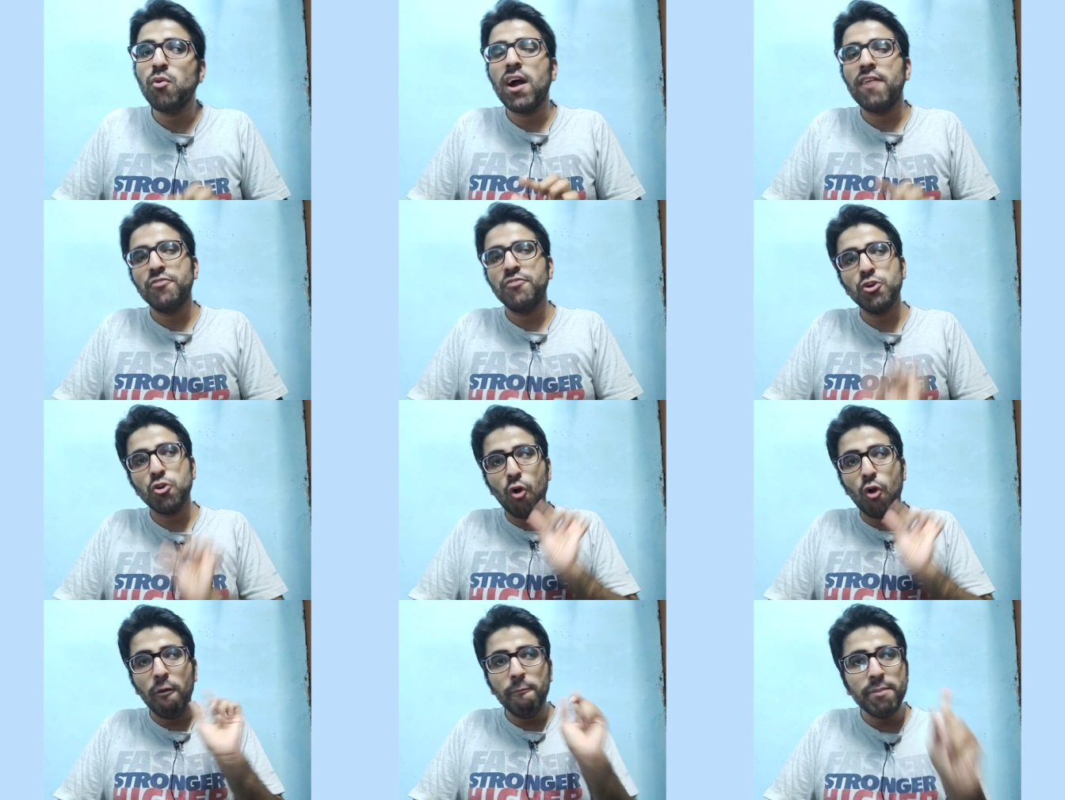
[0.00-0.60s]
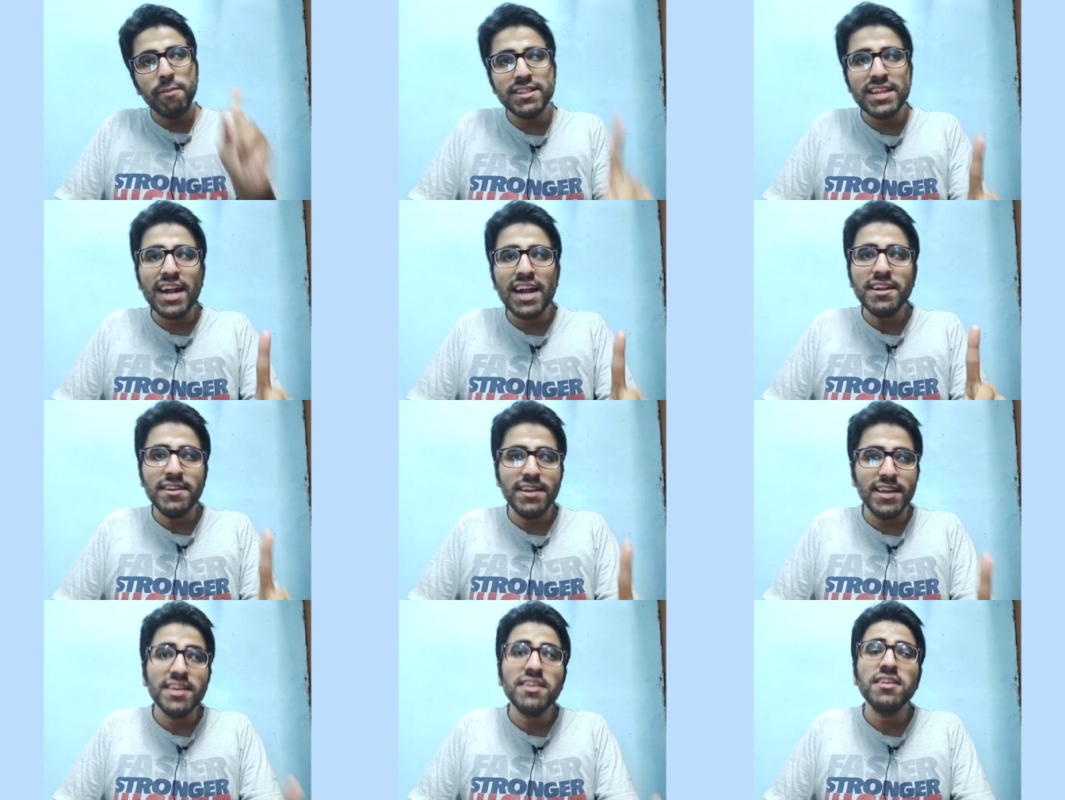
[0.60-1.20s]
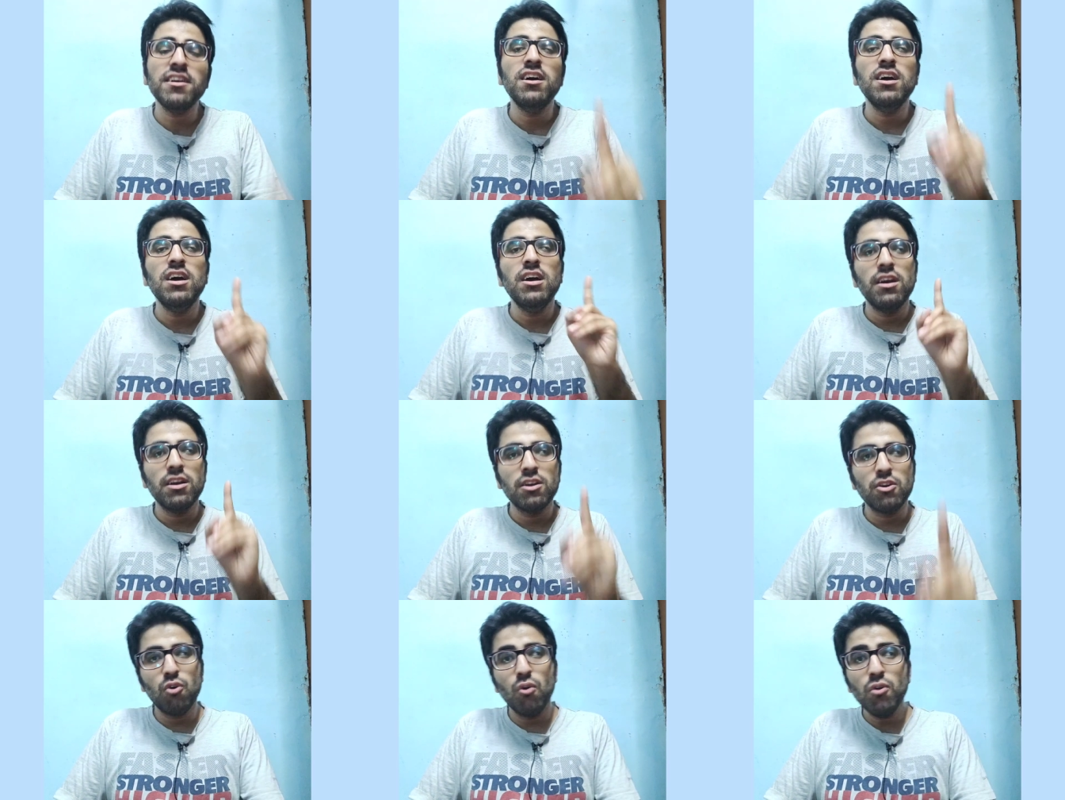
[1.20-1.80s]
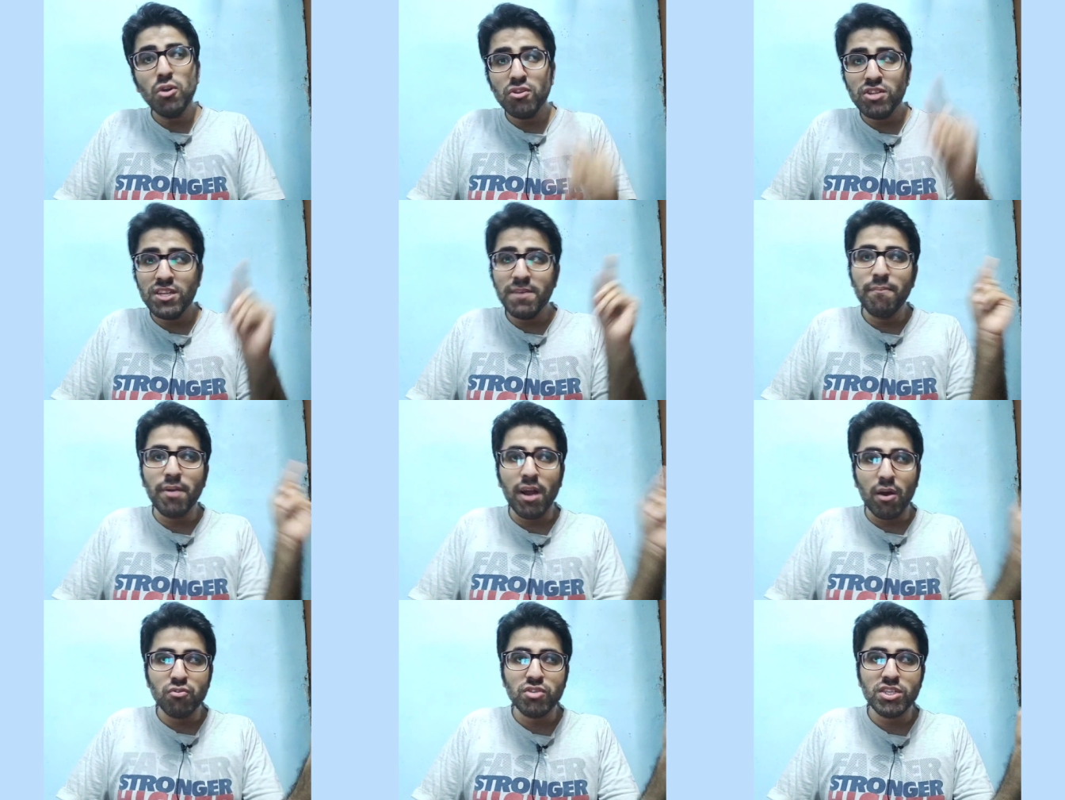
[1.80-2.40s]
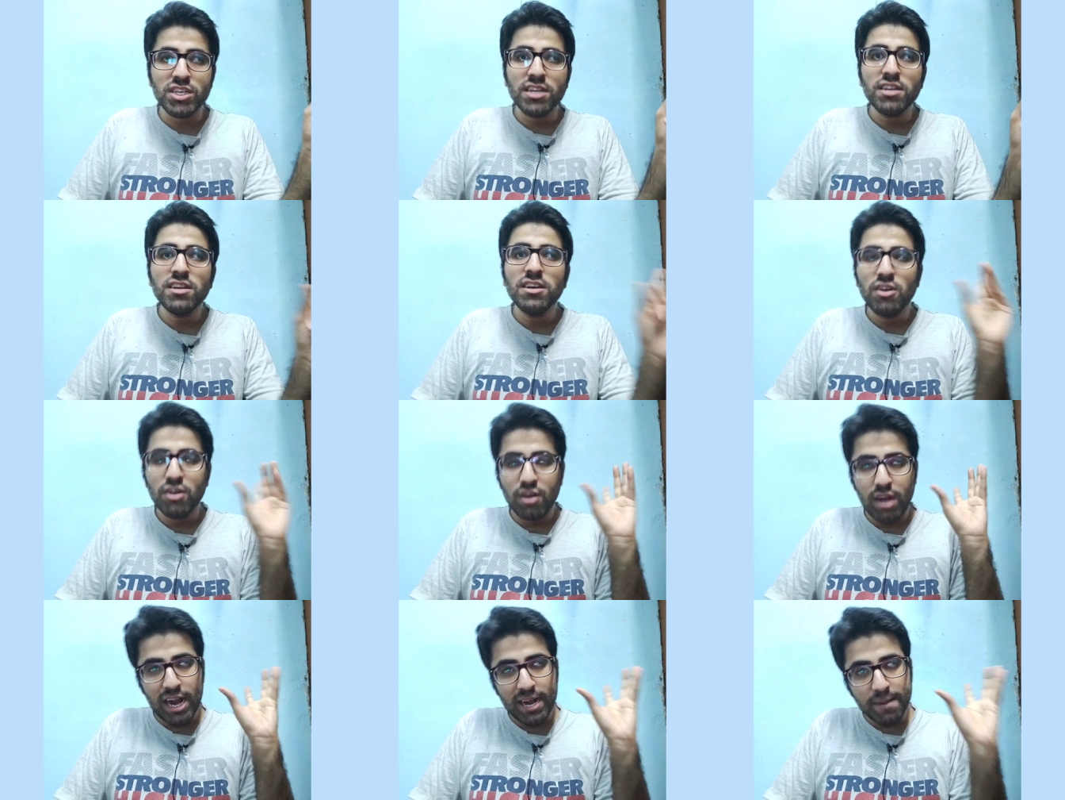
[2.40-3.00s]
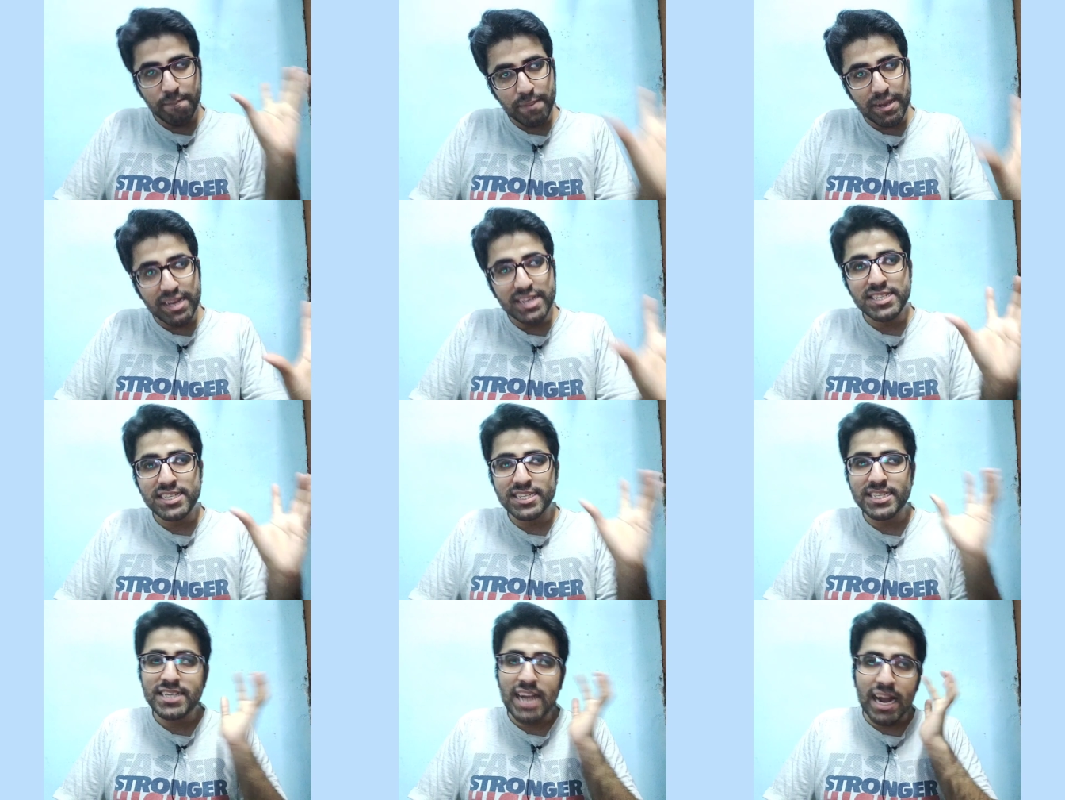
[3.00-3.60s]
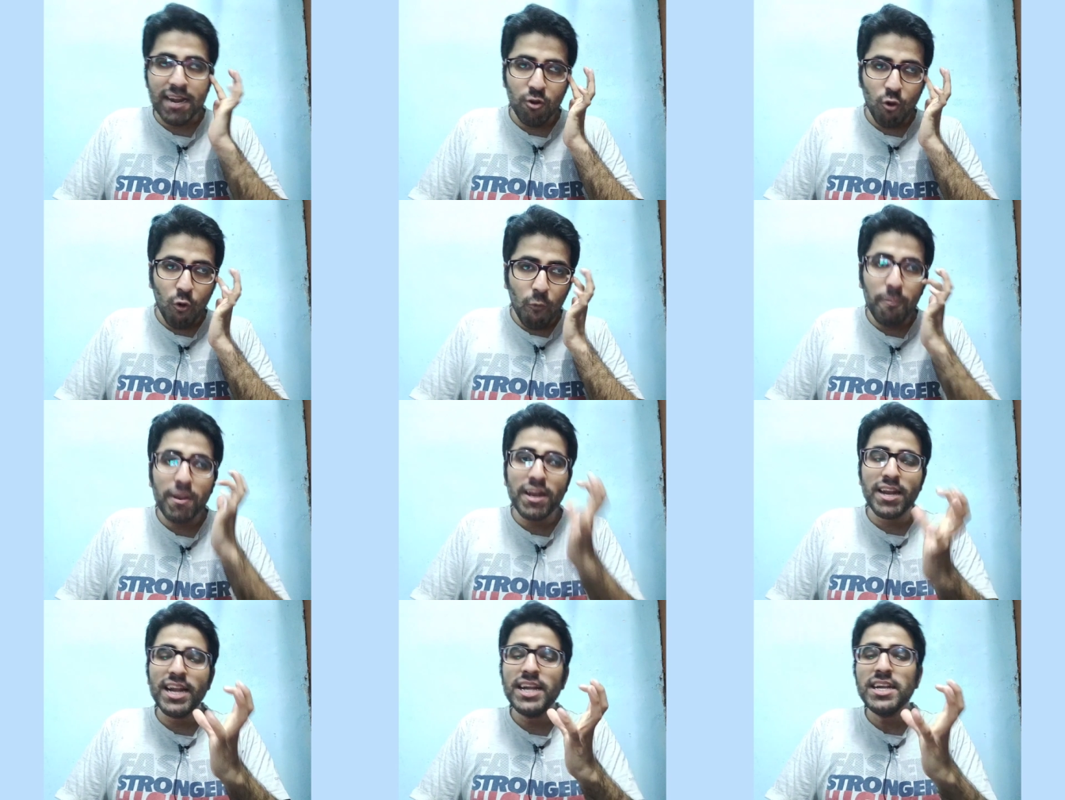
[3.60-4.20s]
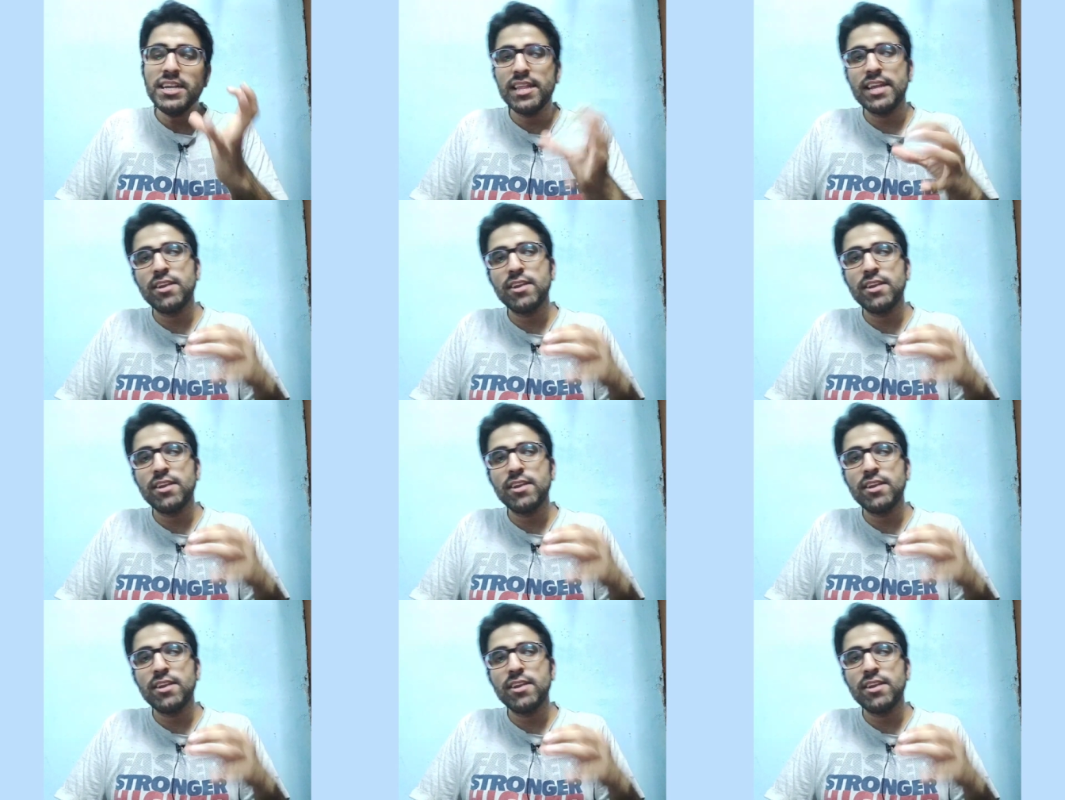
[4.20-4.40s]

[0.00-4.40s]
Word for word: You have to copy that link, go to the browser and paste it and open it.